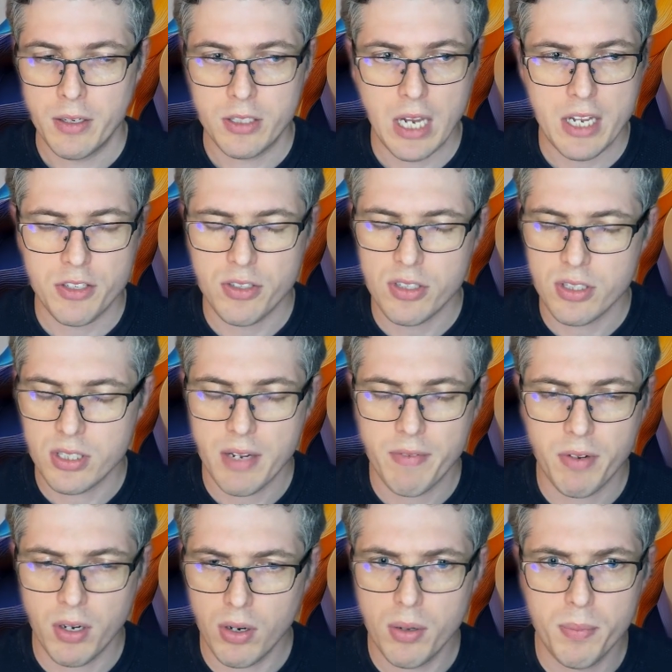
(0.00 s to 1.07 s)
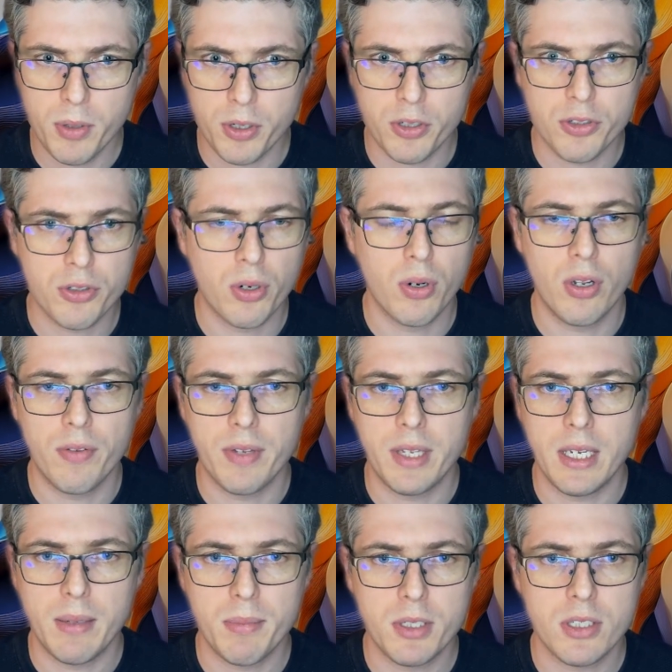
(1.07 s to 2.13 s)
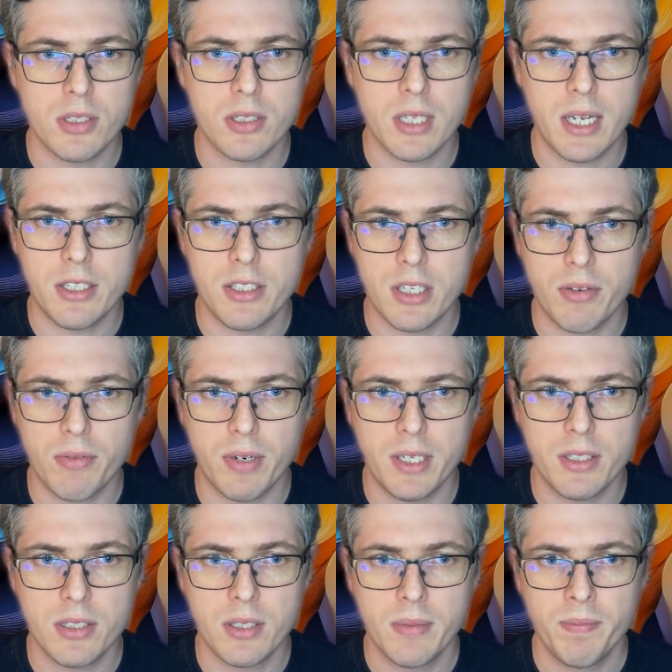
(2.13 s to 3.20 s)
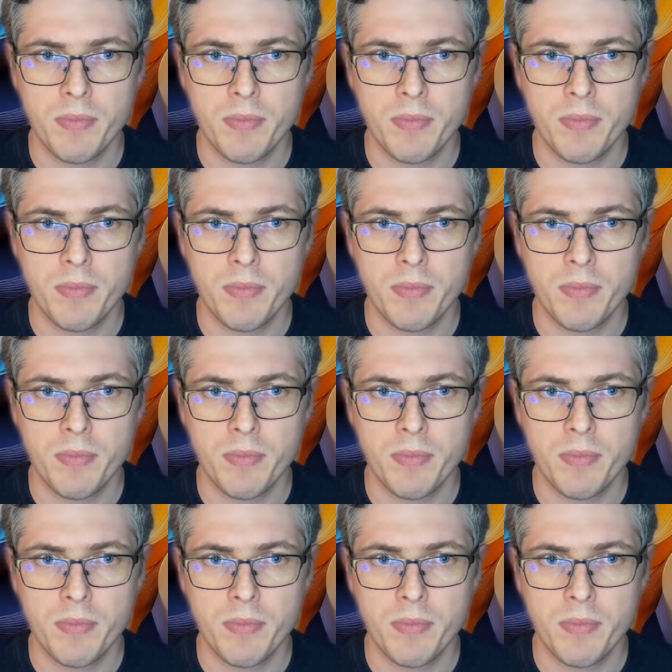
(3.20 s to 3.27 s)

as you just have a lot more control over the images that it generates.